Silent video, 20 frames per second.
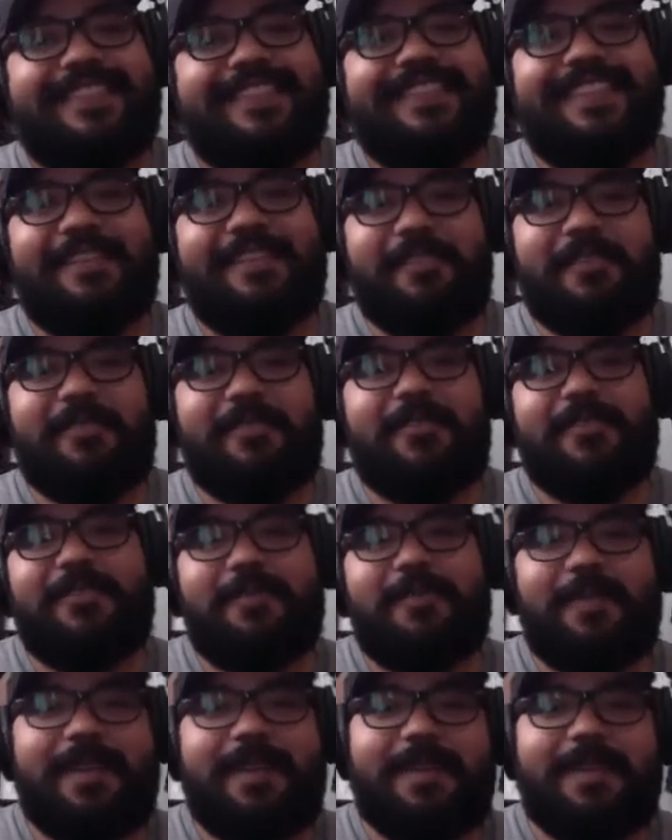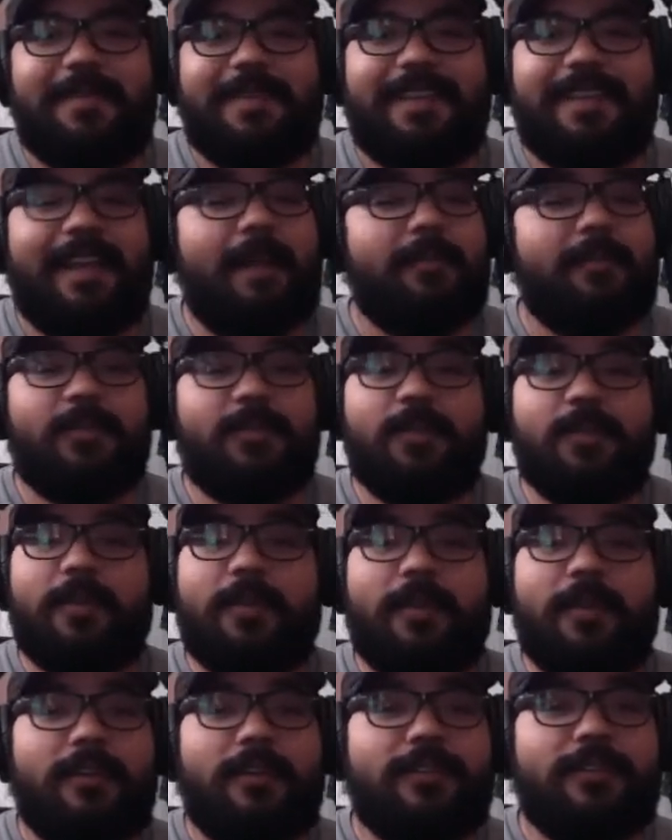Yeah, my first baby. I'm
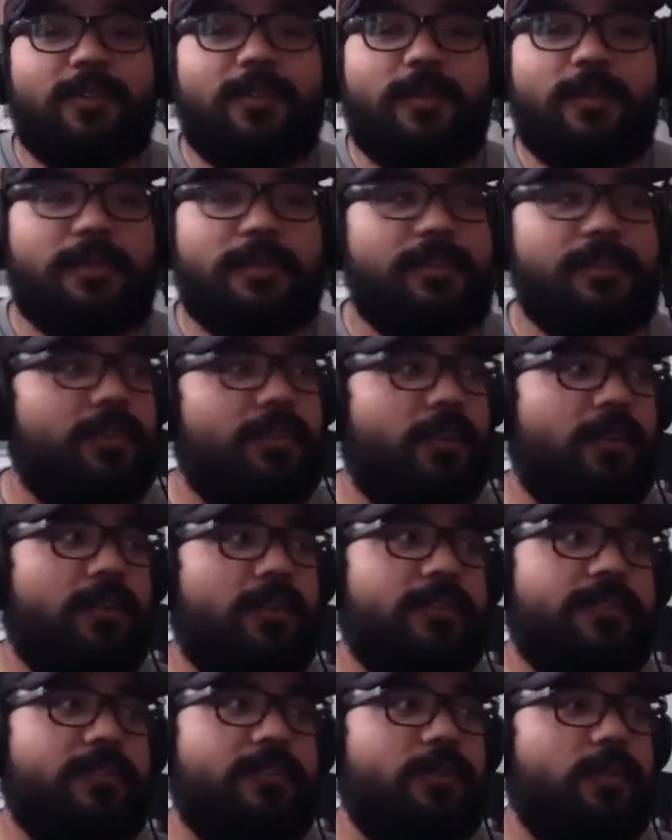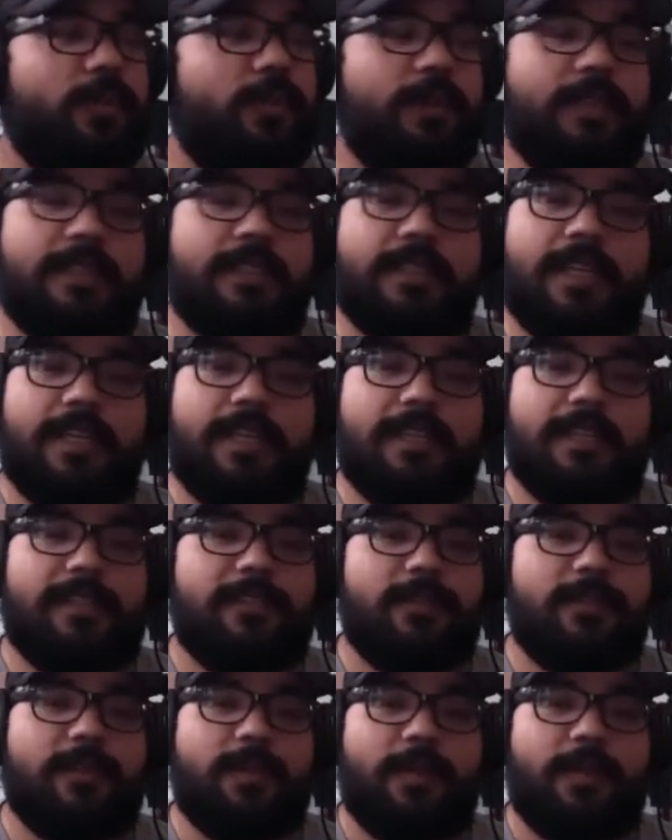super stoked, super excited,
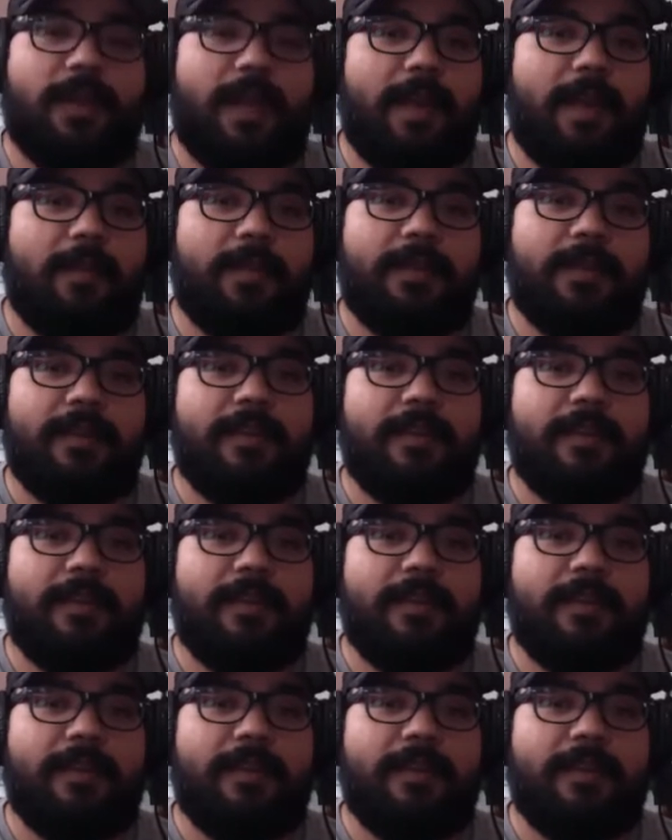super happy.